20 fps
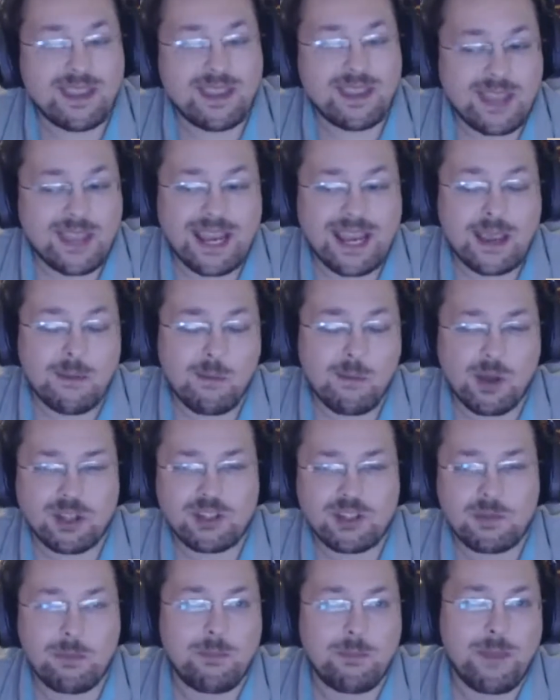get a
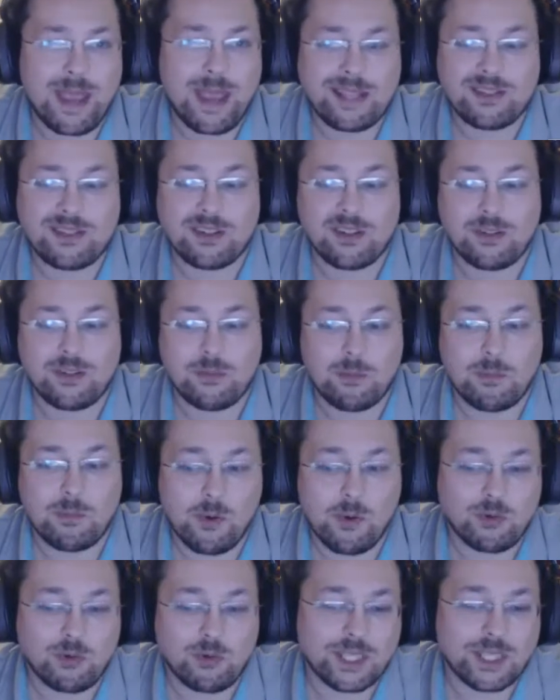much better,
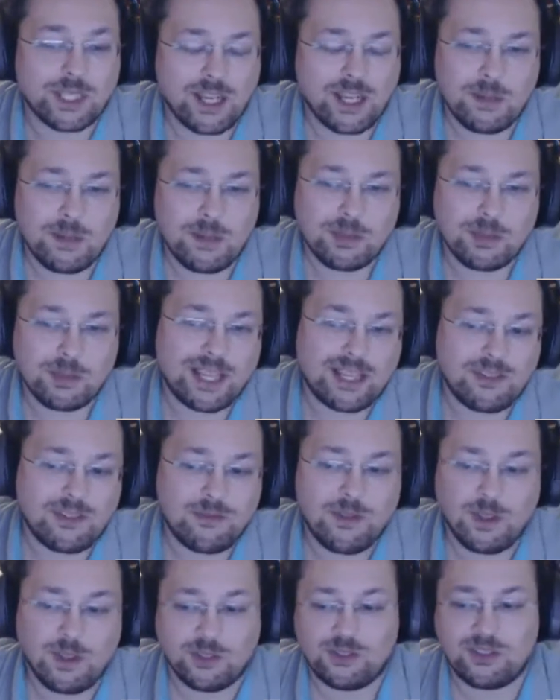more reliable, and
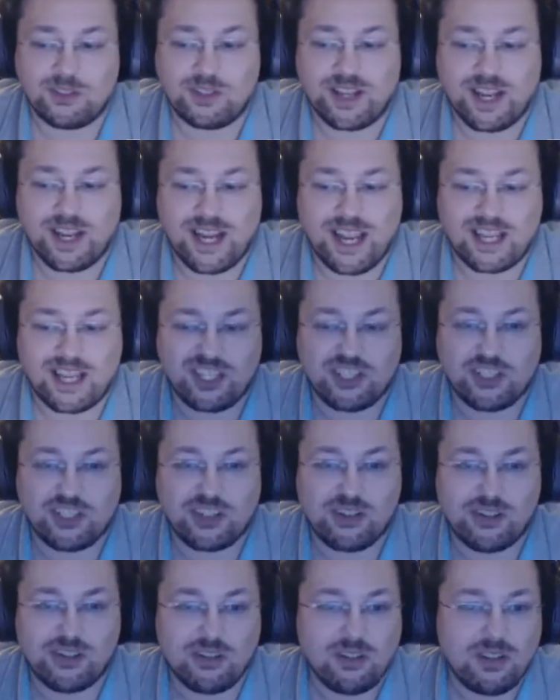faster
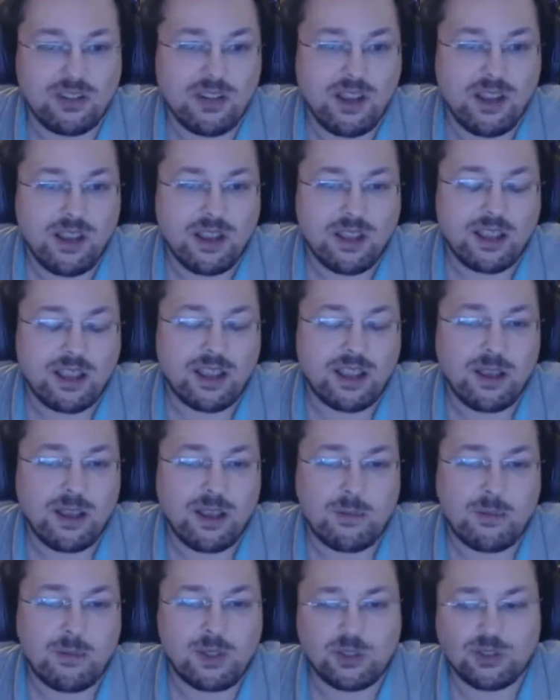connection
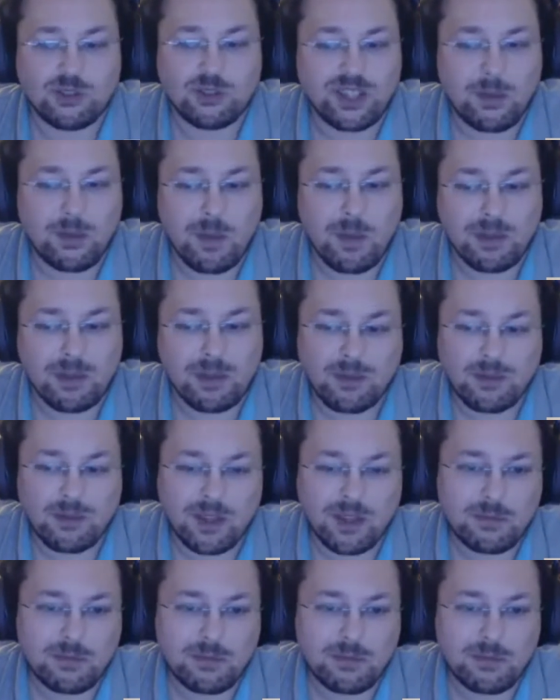using a MiFi.